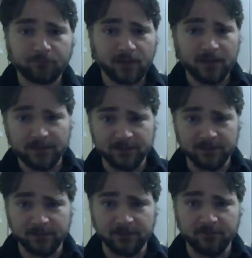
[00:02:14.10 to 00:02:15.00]

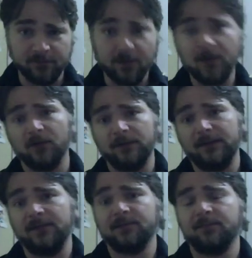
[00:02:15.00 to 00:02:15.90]
in the very early
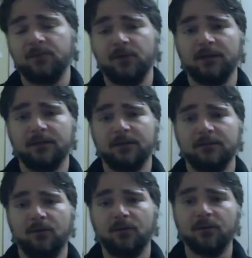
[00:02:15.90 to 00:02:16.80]
days of computing,
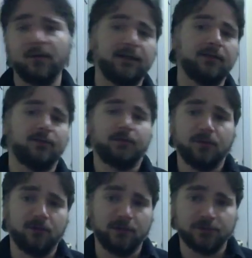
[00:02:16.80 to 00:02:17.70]
the only way to give a
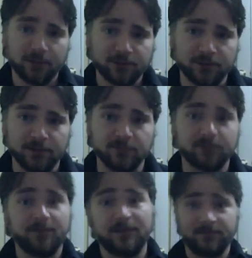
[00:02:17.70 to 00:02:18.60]
computer instructions was
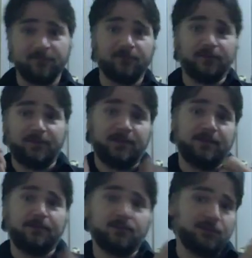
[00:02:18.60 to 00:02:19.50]
basically
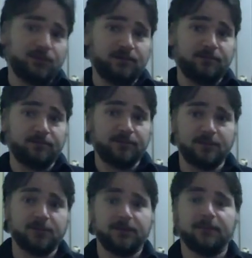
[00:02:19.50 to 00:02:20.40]
flipping switches,
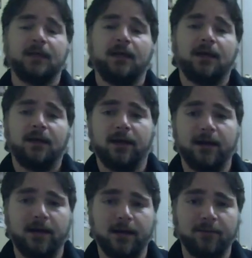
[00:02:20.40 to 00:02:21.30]
essentially,
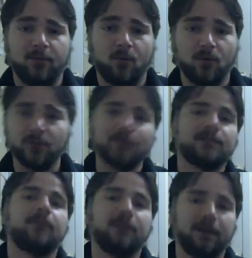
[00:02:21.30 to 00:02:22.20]
or doing
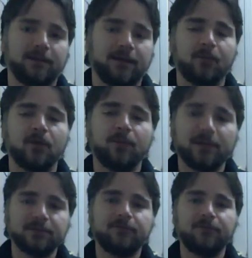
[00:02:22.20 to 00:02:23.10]
something like that, where you're
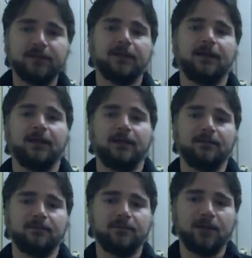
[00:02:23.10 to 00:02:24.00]
basically feeding
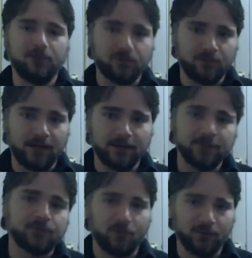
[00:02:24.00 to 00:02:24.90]
in, you're directly
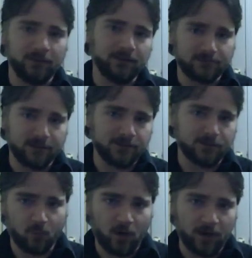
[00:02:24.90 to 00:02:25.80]
controlling the states
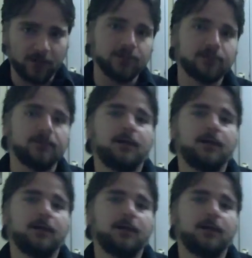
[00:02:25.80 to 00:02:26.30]
on wires